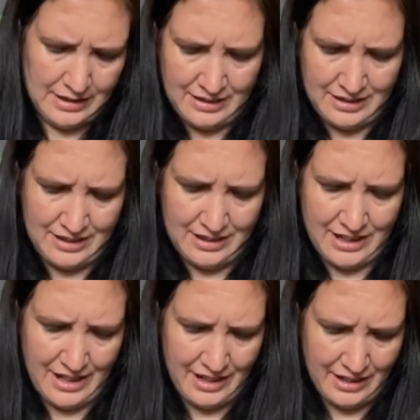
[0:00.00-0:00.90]
to
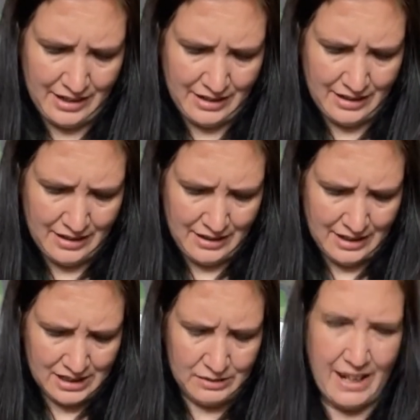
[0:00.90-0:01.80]
there.
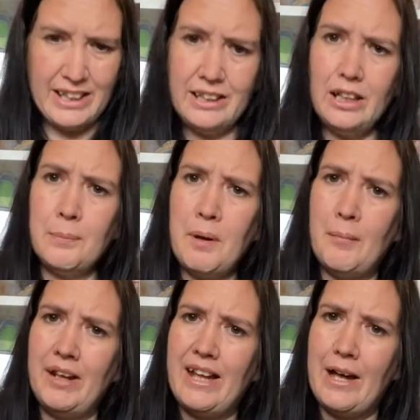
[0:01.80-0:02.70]
So I think you can
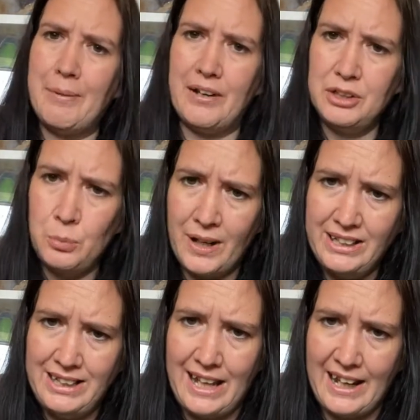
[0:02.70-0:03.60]
probably get about
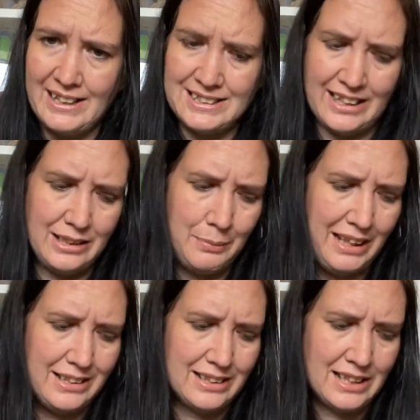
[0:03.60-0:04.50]
28
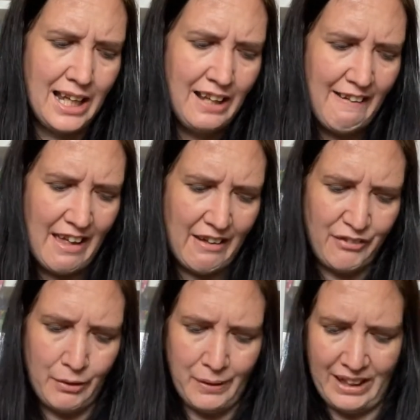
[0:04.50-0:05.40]
centimeters if
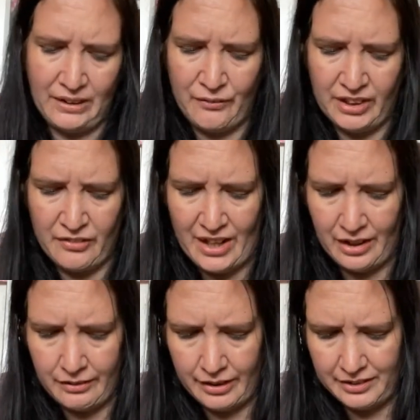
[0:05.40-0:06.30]
you're willing for the
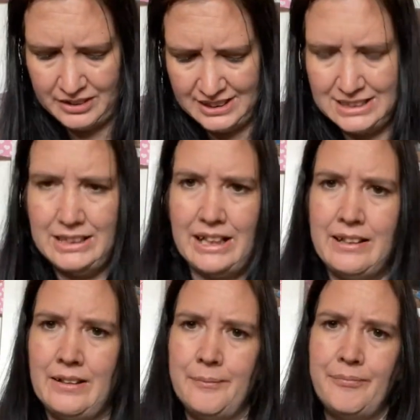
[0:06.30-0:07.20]
Velcro to
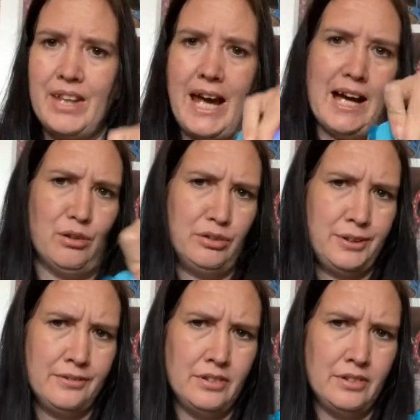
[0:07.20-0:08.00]
stick out.